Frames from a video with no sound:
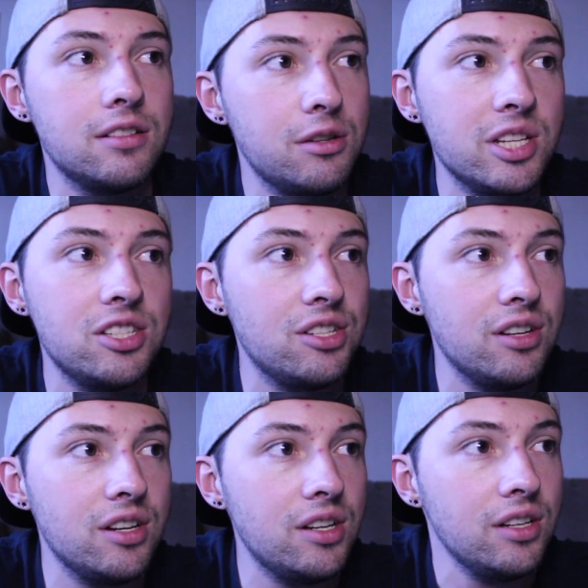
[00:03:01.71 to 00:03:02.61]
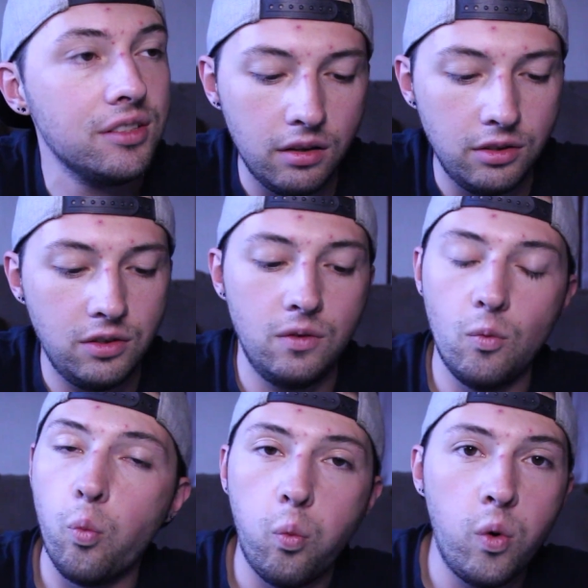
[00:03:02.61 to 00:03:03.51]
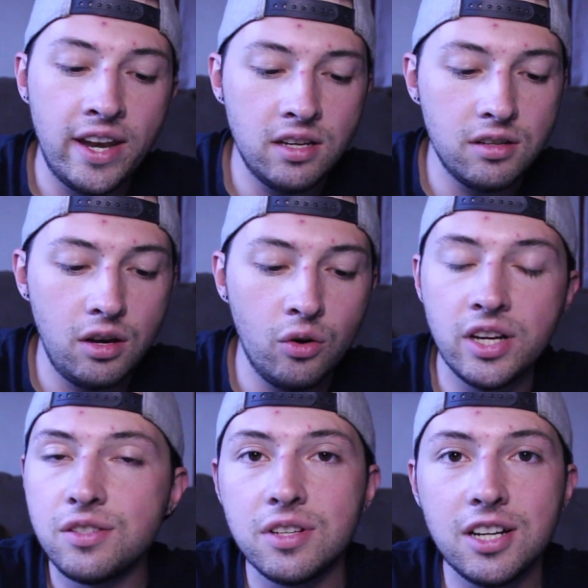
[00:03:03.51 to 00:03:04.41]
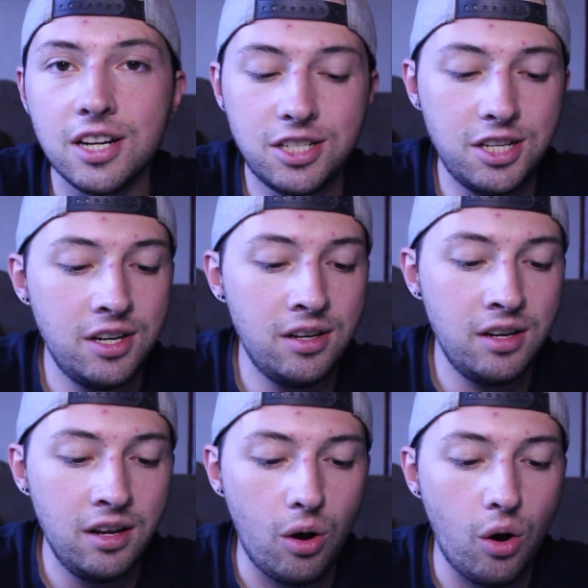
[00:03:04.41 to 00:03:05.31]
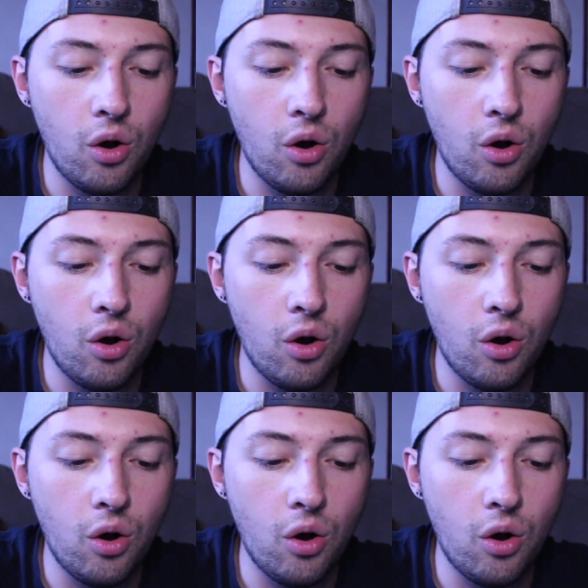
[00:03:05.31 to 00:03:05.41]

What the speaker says: twister, wind noise reduction,